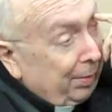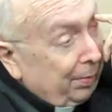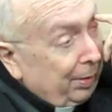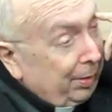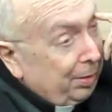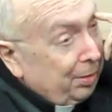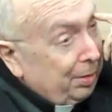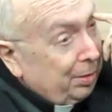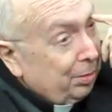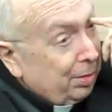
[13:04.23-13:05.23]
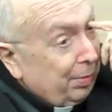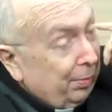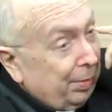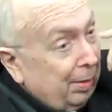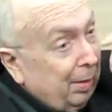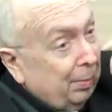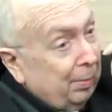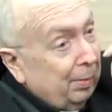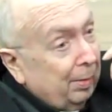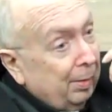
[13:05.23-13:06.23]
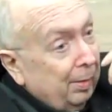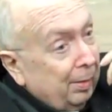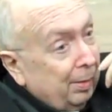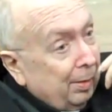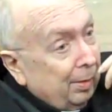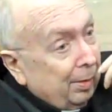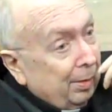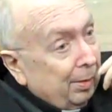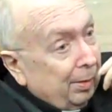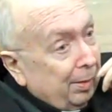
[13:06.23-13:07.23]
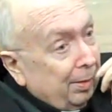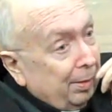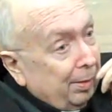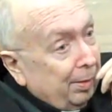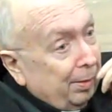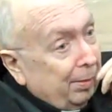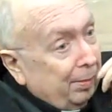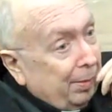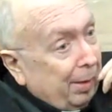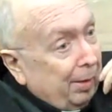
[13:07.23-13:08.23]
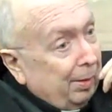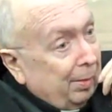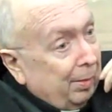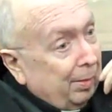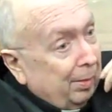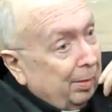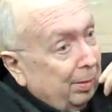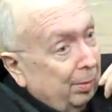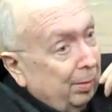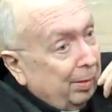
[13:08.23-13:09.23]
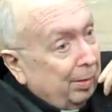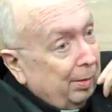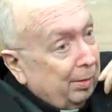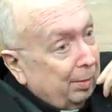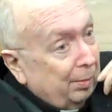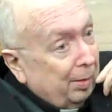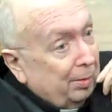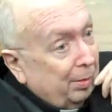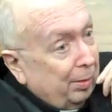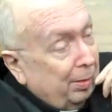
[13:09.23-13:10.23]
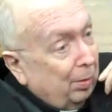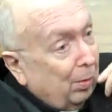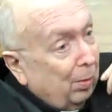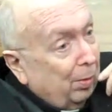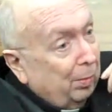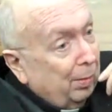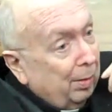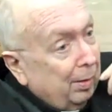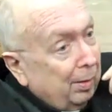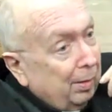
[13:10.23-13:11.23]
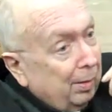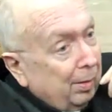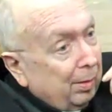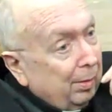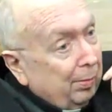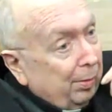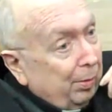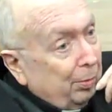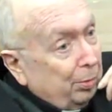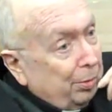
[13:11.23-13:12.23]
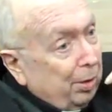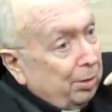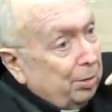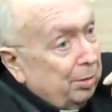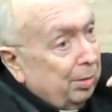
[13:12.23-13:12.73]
of religious issues have become the main and sometimes only norm for you to judge